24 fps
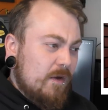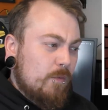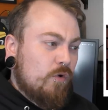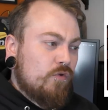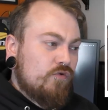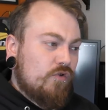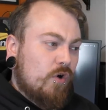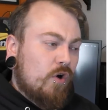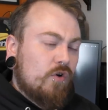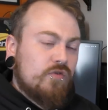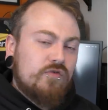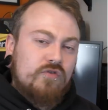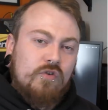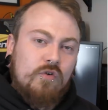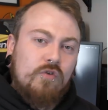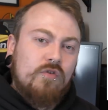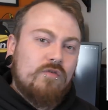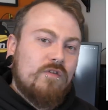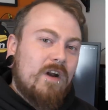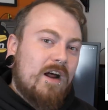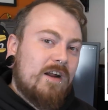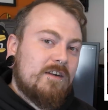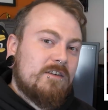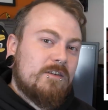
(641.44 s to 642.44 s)
will not do
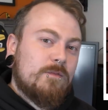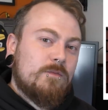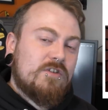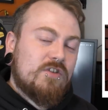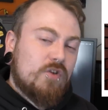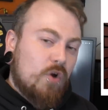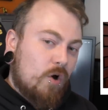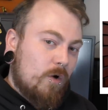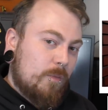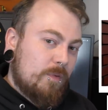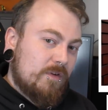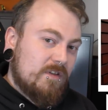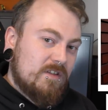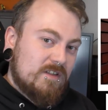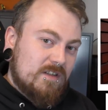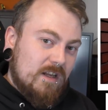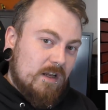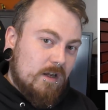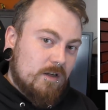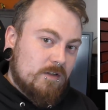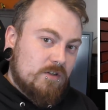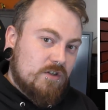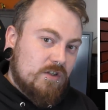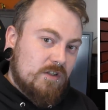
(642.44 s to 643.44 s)
random stop and
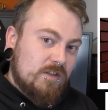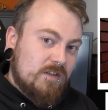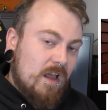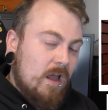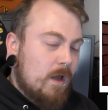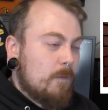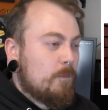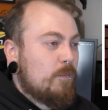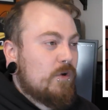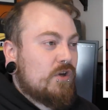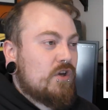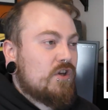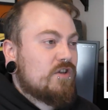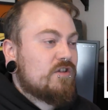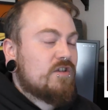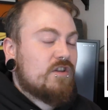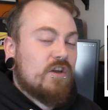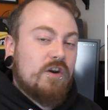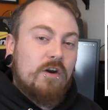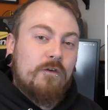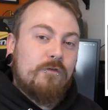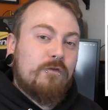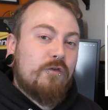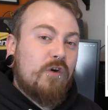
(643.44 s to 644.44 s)
searches because
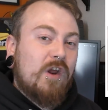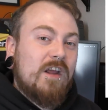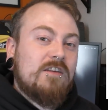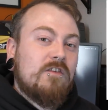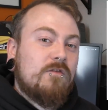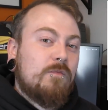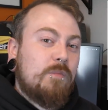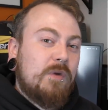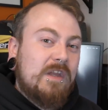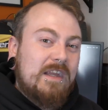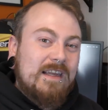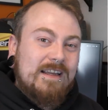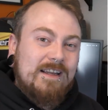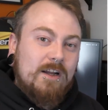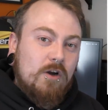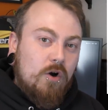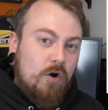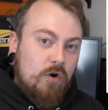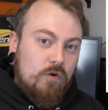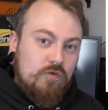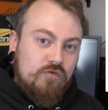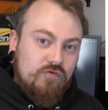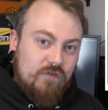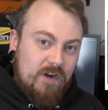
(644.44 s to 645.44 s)
they're afraid of being
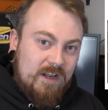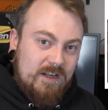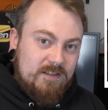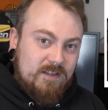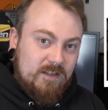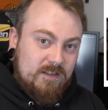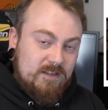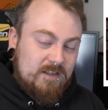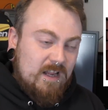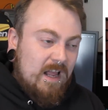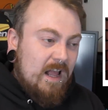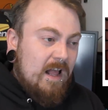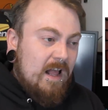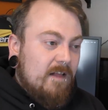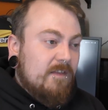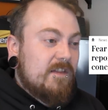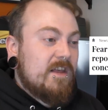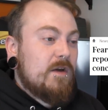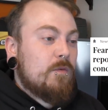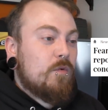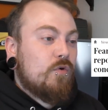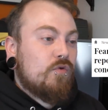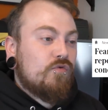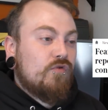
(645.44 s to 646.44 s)
called racist.
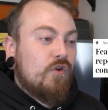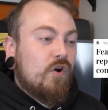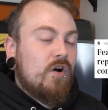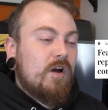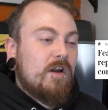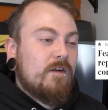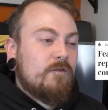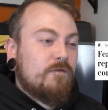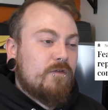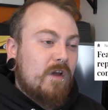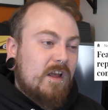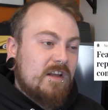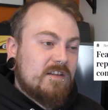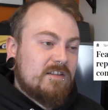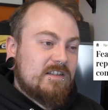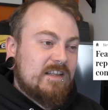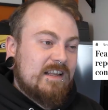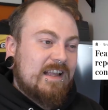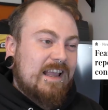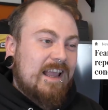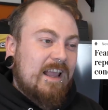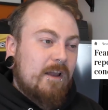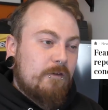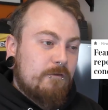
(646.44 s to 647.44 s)
They will not
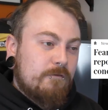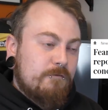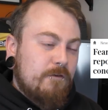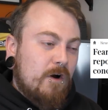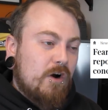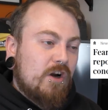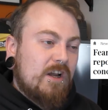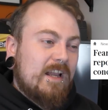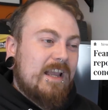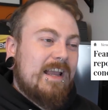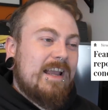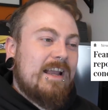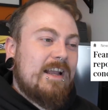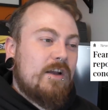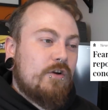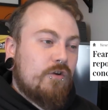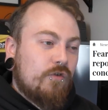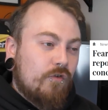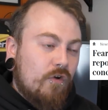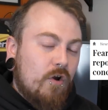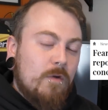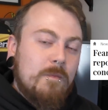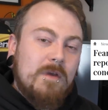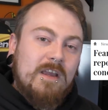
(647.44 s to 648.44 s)
investigate fucking
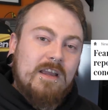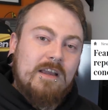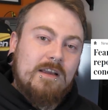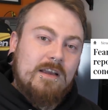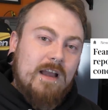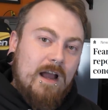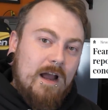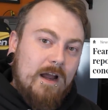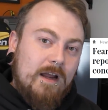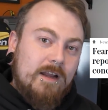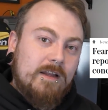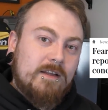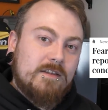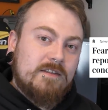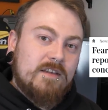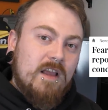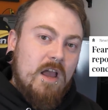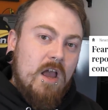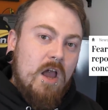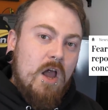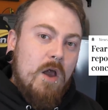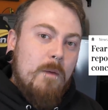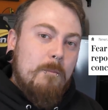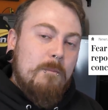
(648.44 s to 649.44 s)
grooming gangs
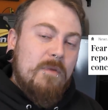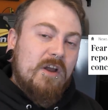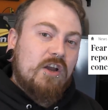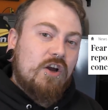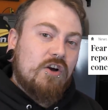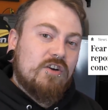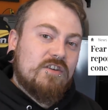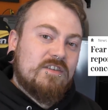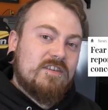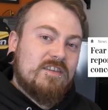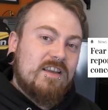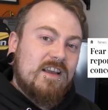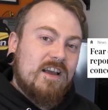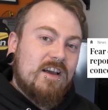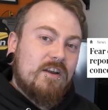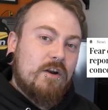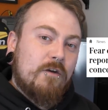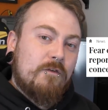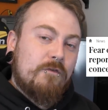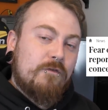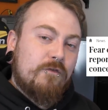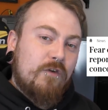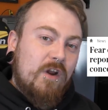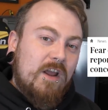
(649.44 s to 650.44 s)
because they are
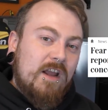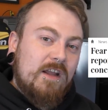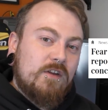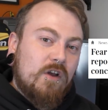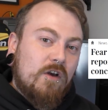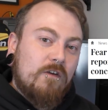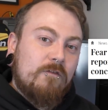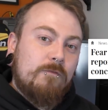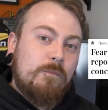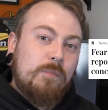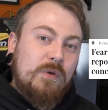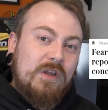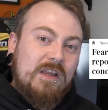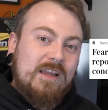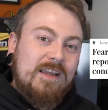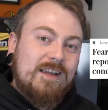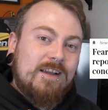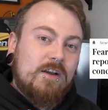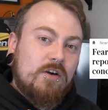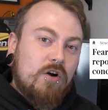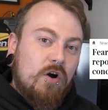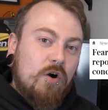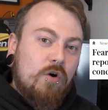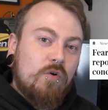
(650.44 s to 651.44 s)
afraid of being
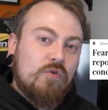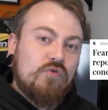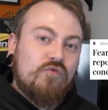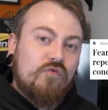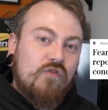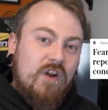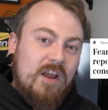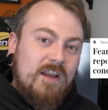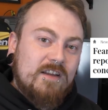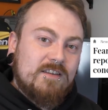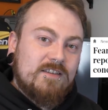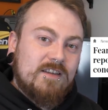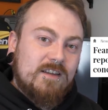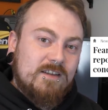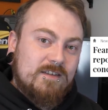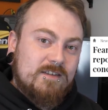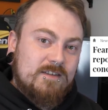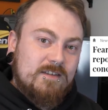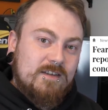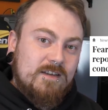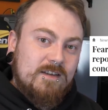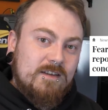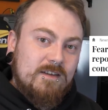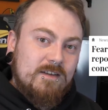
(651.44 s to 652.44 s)
called
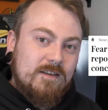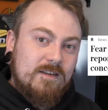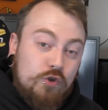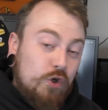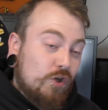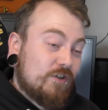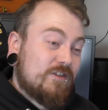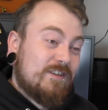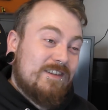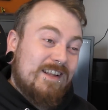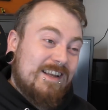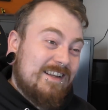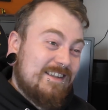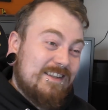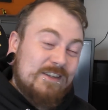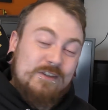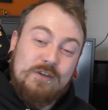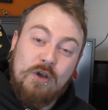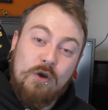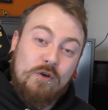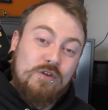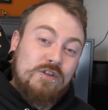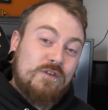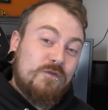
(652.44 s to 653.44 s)
racist. Just like the
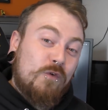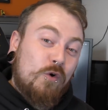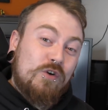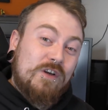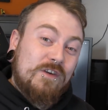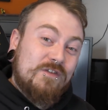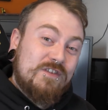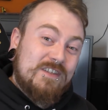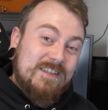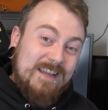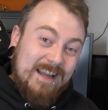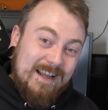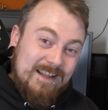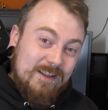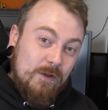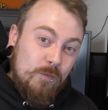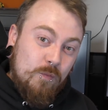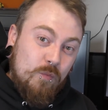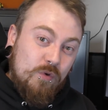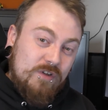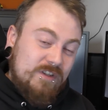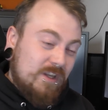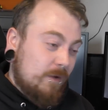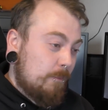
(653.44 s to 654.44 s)
townsfolk of Salem
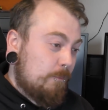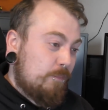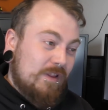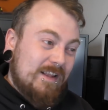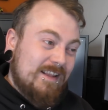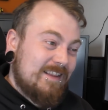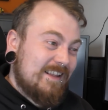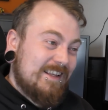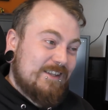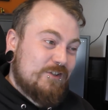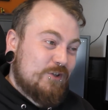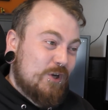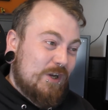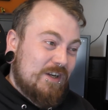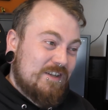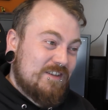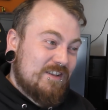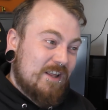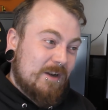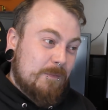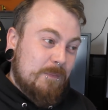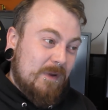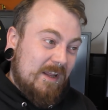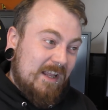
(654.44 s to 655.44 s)
would completely change
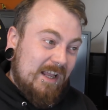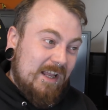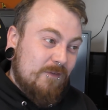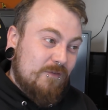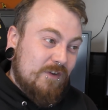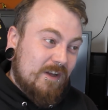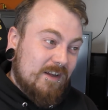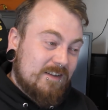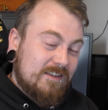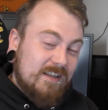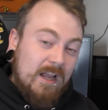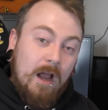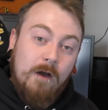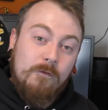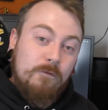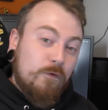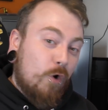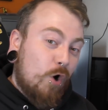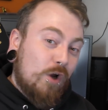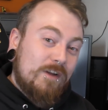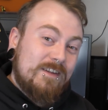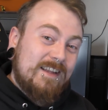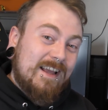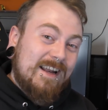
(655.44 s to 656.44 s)
their behaviour to
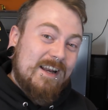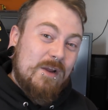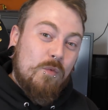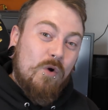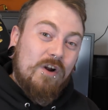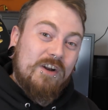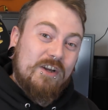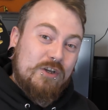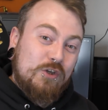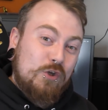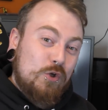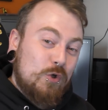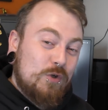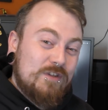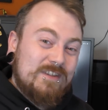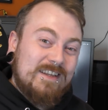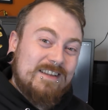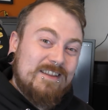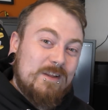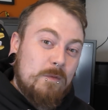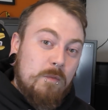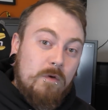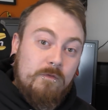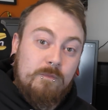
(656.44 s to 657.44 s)
avoid anyone accusing
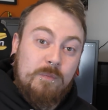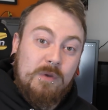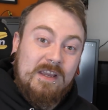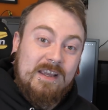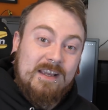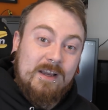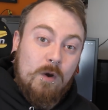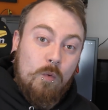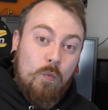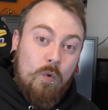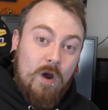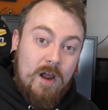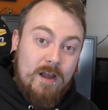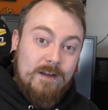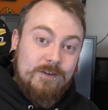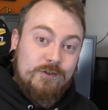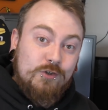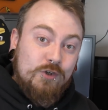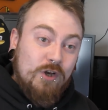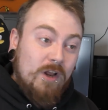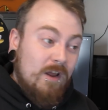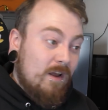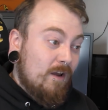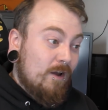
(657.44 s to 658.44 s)
them of being a
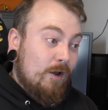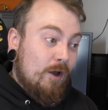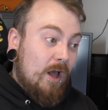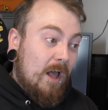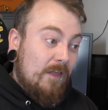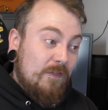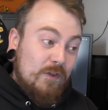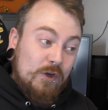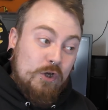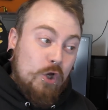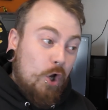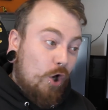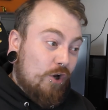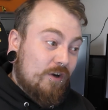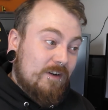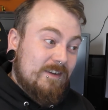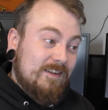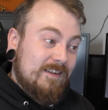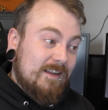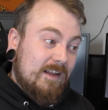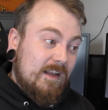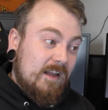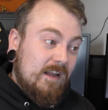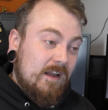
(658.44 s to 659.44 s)
witch, in the current
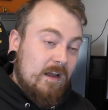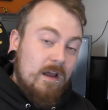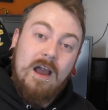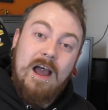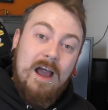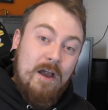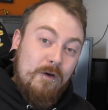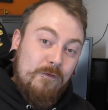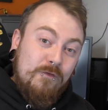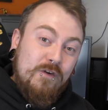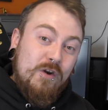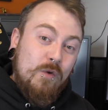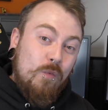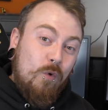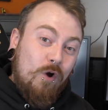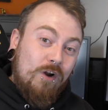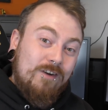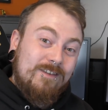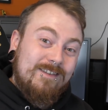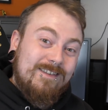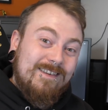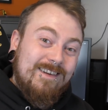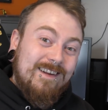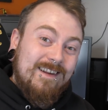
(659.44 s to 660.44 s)
day,
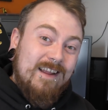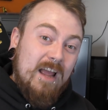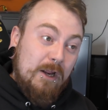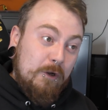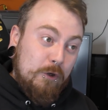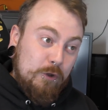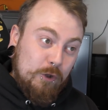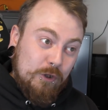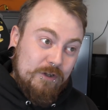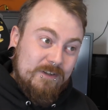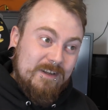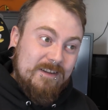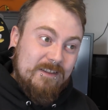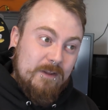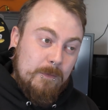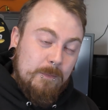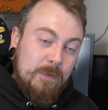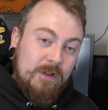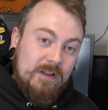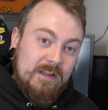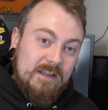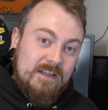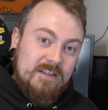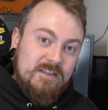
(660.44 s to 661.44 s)
everyone, including the
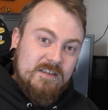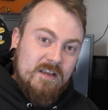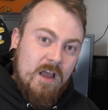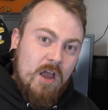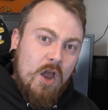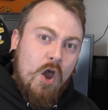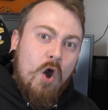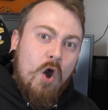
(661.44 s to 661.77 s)
police,